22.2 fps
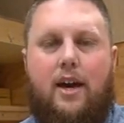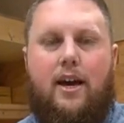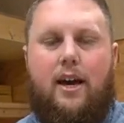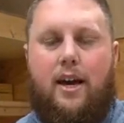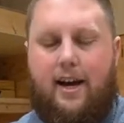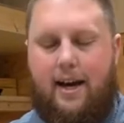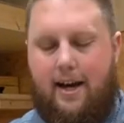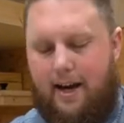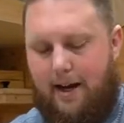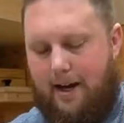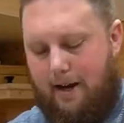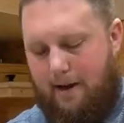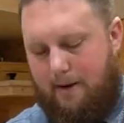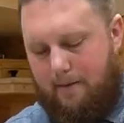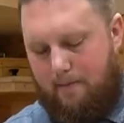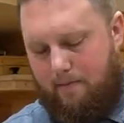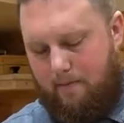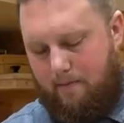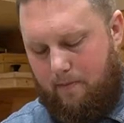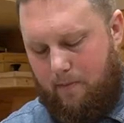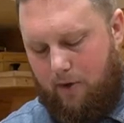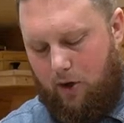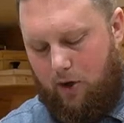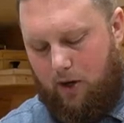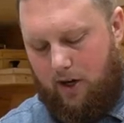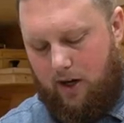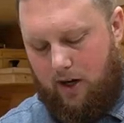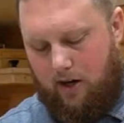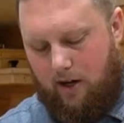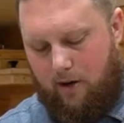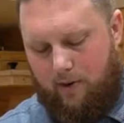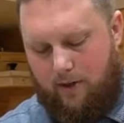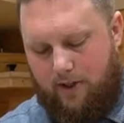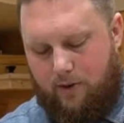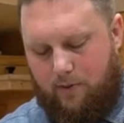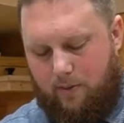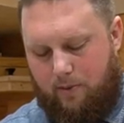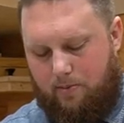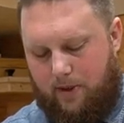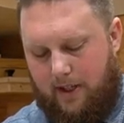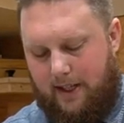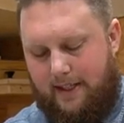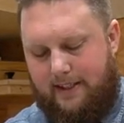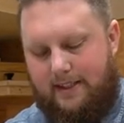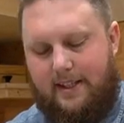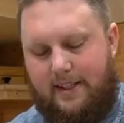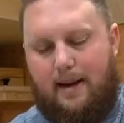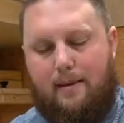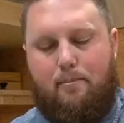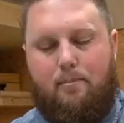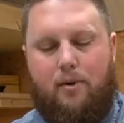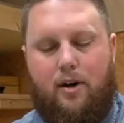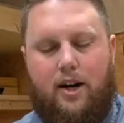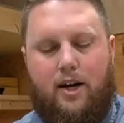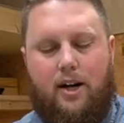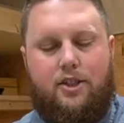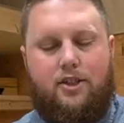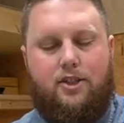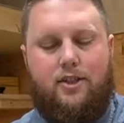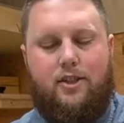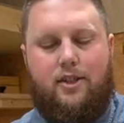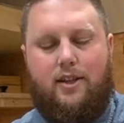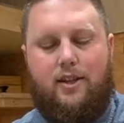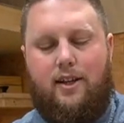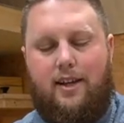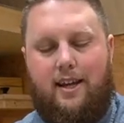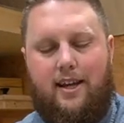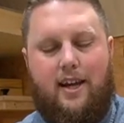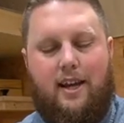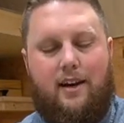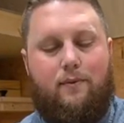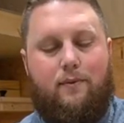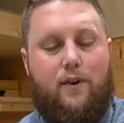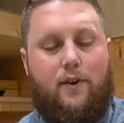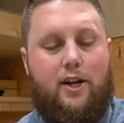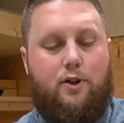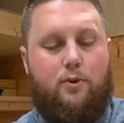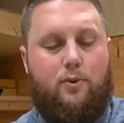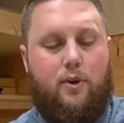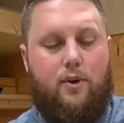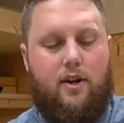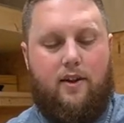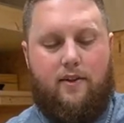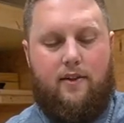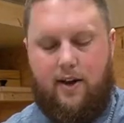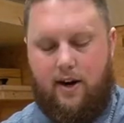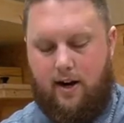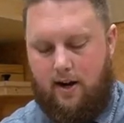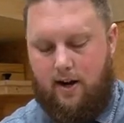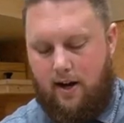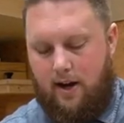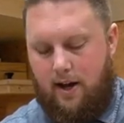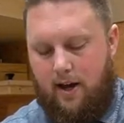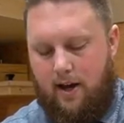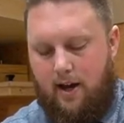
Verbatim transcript: um, you can always replace that brush and get a fresh one on there.